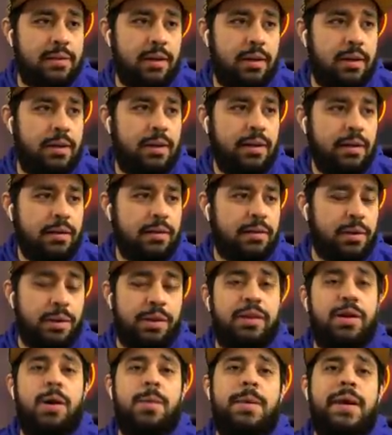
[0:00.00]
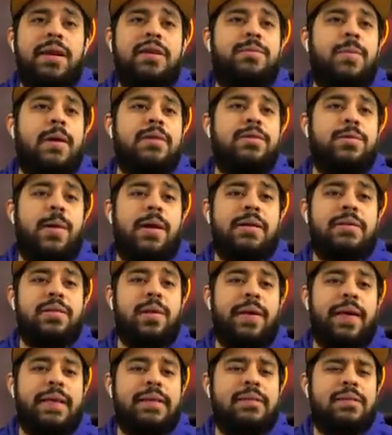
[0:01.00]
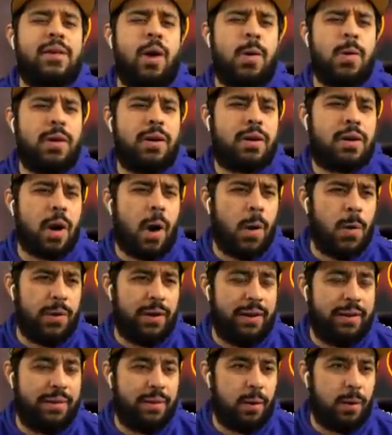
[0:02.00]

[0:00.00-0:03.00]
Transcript: good. Dude, the No Money Spend squad is looking so goaded